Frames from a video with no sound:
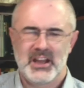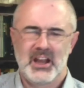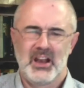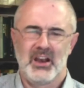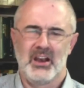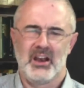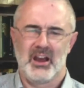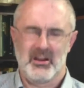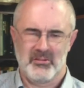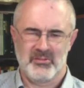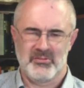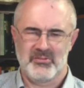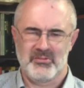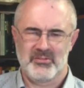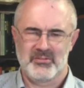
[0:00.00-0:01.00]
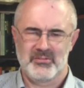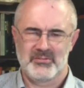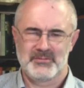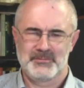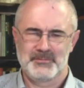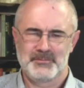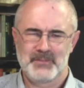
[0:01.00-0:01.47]
love.
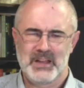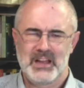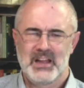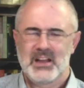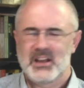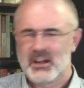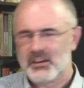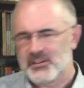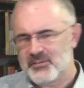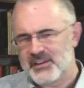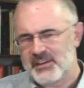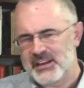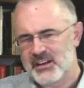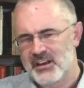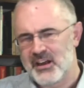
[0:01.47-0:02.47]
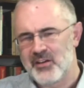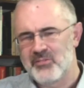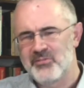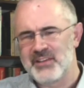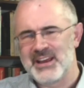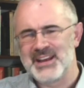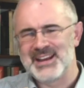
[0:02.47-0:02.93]
Cultivate love
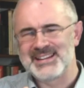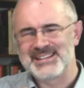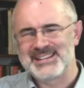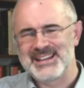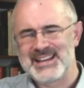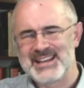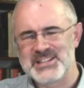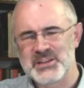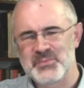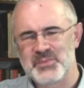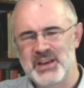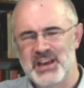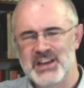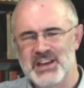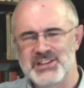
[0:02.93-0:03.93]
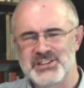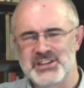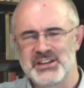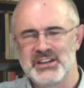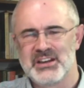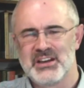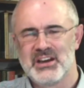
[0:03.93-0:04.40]
in
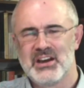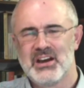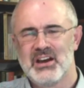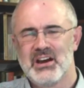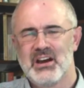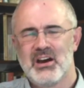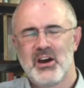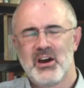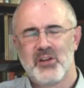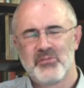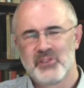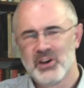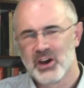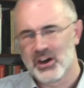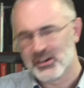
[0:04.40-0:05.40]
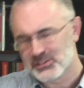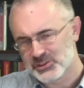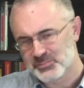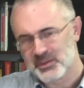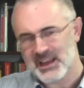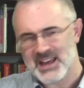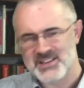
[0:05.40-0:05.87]
anticipation of God's
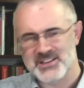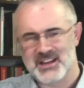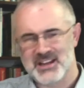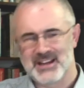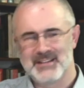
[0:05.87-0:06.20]
blessing.